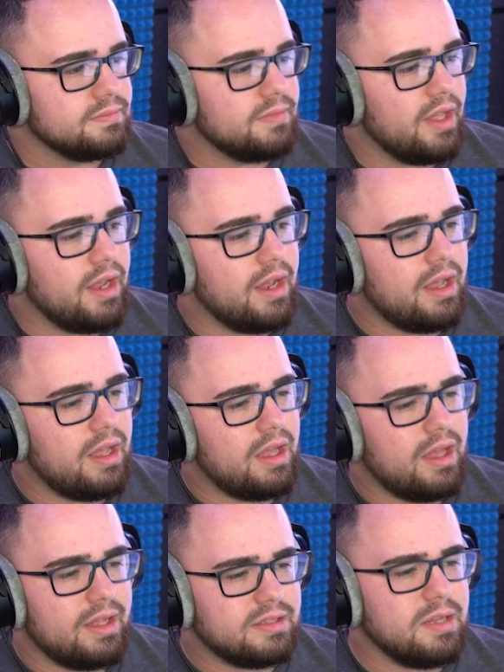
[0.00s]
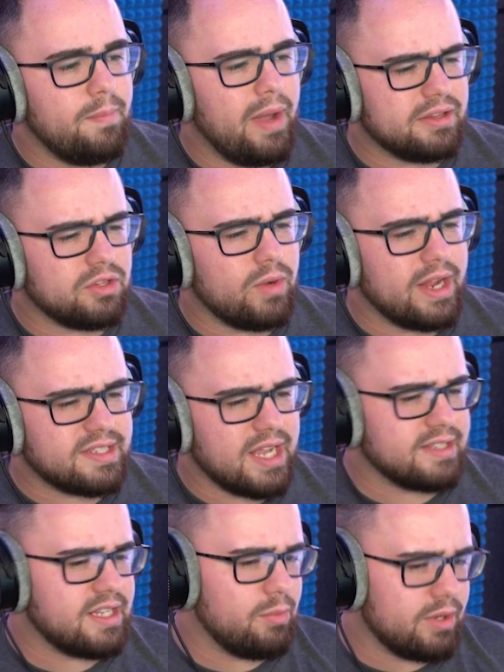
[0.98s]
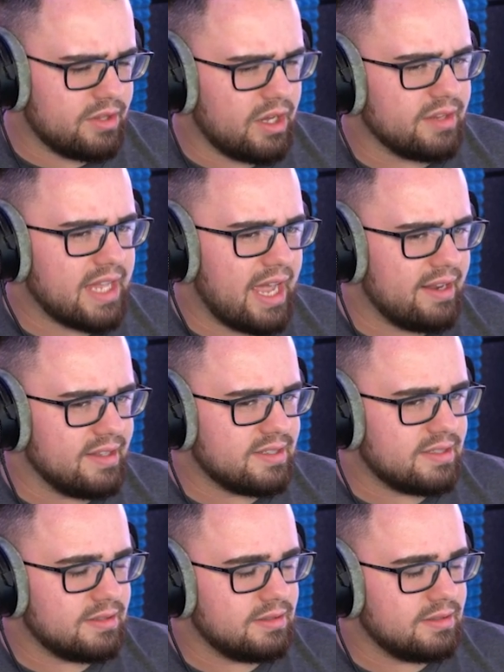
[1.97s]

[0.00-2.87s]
Yeah, it's about the right size I would have thought that is.